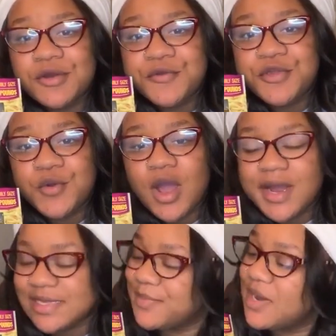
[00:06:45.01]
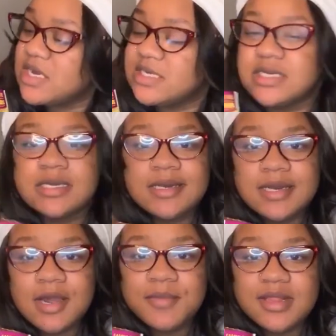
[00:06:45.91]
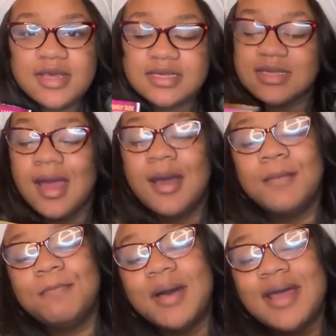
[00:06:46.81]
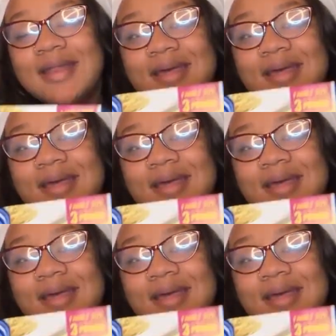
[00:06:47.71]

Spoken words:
who you are as a person to determine this. But